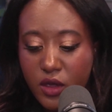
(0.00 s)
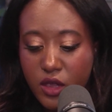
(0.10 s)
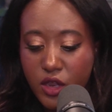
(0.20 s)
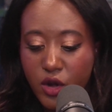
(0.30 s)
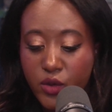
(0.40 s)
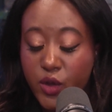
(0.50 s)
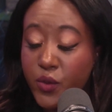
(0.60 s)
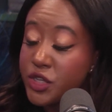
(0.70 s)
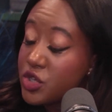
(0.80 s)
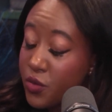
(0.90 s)
the
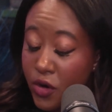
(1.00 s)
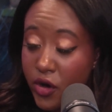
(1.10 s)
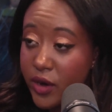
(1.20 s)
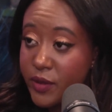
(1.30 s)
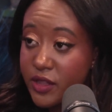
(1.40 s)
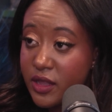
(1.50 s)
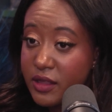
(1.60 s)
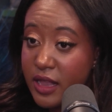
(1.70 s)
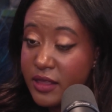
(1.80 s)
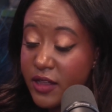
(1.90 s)
original program
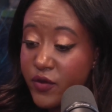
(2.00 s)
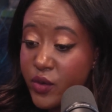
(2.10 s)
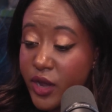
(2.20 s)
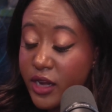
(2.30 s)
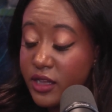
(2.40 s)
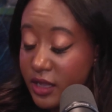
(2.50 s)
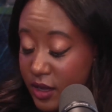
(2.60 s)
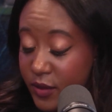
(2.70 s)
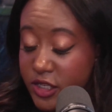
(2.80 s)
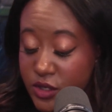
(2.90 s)
that they've created, like I
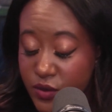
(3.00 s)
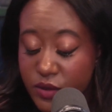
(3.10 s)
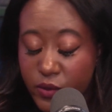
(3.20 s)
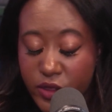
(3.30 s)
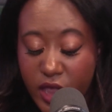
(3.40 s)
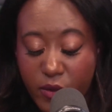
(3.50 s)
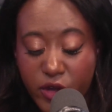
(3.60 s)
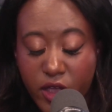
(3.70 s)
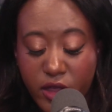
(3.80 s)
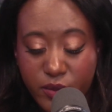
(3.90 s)
mentioned with
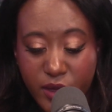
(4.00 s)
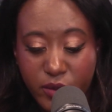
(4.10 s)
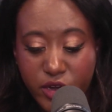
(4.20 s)
Gabrielle and Being